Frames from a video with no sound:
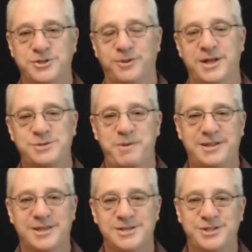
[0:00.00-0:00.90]
So let's
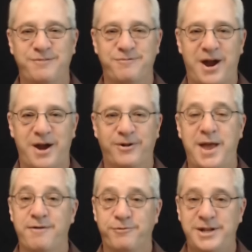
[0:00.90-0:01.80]
make this thing viral.
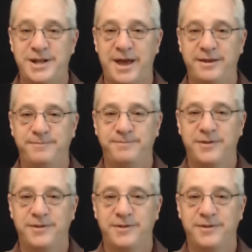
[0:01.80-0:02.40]
Every day,